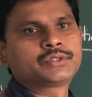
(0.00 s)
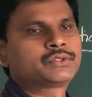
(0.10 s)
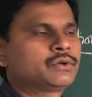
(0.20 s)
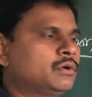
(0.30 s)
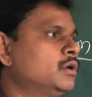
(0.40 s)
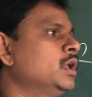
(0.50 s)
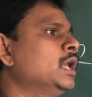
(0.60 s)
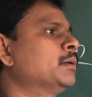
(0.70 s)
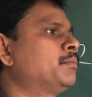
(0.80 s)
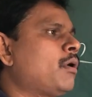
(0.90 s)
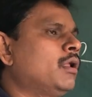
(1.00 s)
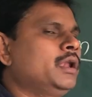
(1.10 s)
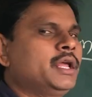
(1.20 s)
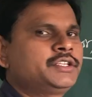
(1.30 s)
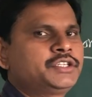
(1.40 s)
So
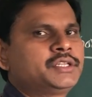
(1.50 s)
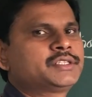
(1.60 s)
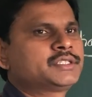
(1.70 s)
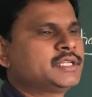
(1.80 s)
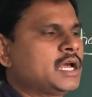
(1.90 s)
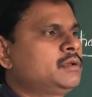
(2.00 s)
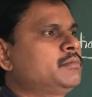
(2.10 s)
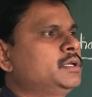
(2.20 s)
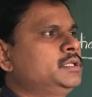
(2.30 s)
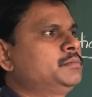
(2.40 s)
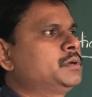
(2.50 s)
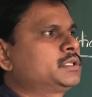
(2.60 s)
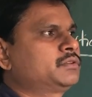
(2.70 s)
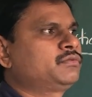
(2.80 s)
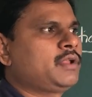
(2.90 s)
pollination is done by the
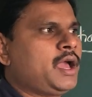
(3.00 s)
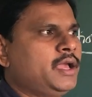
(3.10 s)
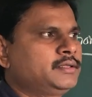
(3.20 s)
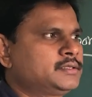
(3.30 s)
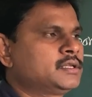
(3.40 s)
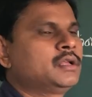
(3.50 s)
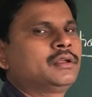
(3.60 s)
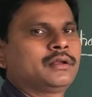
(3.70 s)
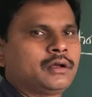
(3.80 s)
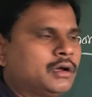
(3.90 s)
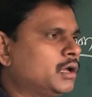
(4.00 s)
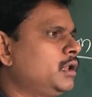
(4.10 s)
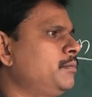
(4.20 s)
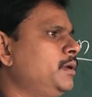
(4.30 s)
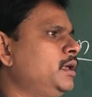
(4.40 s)
butterflies,
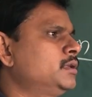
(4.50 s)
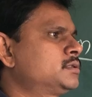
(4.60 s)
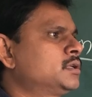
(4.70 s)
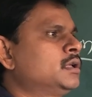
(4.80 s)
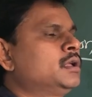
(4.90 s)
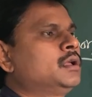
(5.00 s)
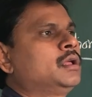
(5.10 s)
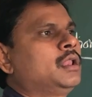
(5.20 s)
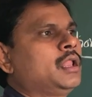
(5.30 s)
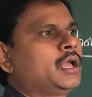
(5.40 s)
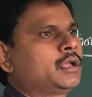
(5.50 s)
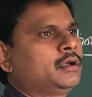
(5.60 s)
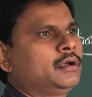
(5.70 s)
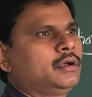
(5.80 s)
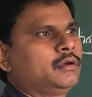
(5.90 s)
honeybees,
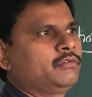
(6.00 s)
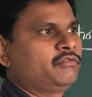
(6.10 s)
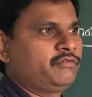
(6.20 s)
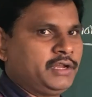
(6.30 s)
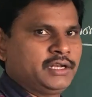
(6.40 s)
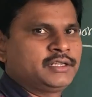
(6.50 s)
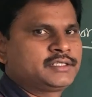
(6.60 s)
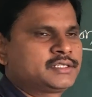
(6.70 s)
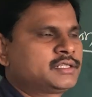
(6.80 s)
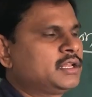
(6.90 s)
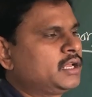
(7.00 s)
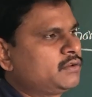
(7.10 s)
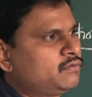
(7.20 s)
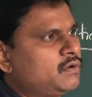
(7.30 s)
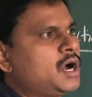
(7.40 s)
winds, like
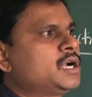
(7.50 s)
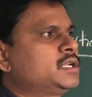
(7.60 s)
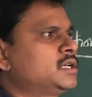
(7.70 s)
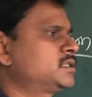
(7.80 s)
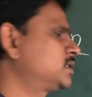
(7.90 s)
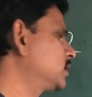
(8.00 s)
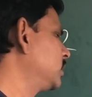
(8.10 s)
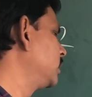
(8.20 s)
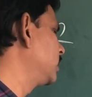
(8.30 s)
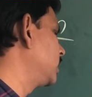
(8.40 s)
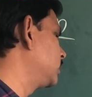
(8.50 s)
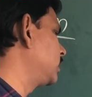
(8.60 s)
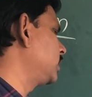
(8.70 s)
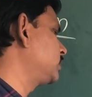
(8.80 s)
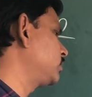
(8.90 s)
waters.
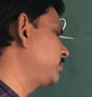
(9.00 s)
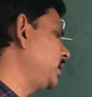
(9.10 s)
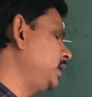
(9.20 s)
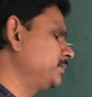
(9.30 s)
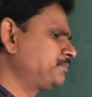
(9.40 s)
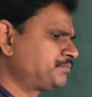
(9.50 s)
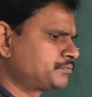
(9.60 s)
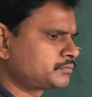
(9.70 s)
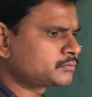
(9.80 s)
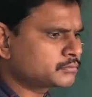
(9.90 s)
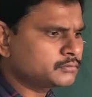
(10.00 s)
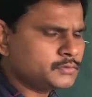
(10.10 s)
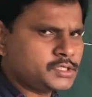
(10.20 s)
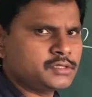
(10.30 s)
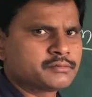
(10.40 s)
There are so many
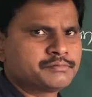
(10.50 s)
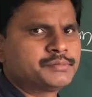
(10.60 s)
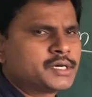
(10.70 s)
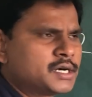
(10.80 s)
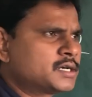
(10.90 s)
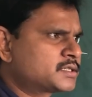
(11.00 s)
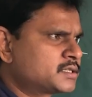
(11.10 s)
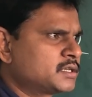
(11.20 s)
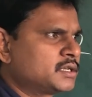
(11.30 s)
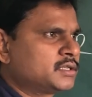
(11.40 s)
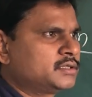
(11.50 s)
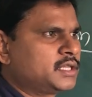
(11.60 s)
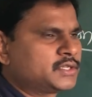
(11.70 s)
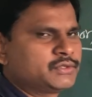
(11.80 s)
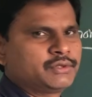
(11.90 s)
birds. They
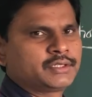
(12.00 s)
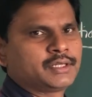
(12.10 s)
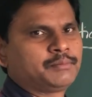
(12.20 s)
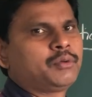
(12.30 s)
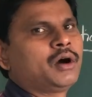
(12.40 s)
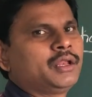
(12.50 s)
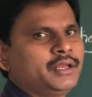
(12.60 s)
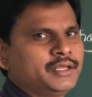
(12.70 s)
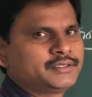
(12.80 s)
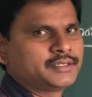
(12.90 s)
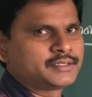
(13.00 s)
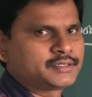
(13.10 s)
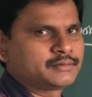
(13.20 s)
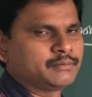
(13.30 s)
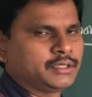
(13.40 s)
are doing the
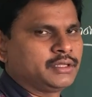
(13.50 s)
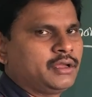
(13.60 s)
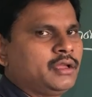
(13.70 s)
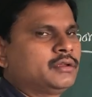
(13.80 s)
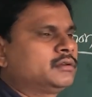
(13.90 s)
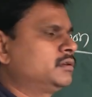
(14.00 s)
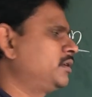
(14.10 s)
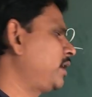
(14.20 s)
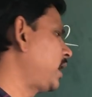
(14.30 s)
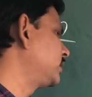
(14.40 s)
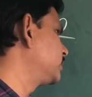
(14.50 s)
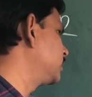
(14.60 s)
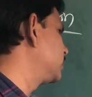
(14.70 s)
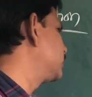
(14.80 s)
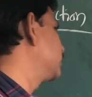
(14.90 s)
pollinations by their naturals.